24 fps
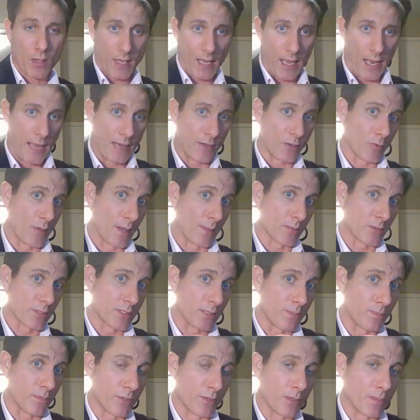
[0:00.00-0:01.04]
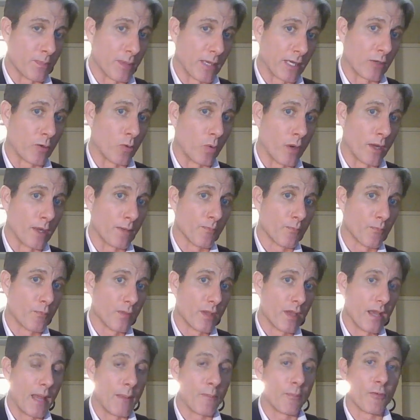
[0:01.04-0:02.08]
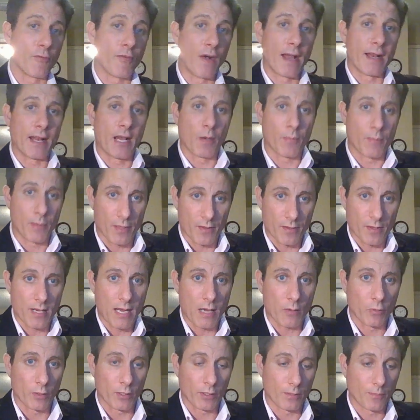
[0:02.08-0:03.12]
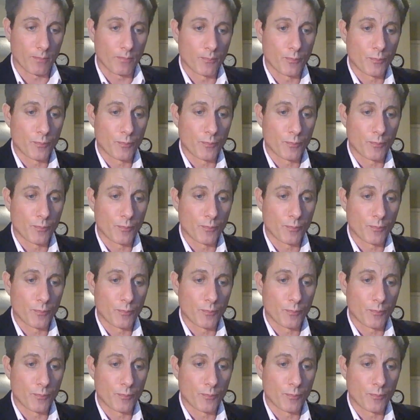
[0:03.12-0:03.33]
And you're able to put the Bitcoin and provide help into the network.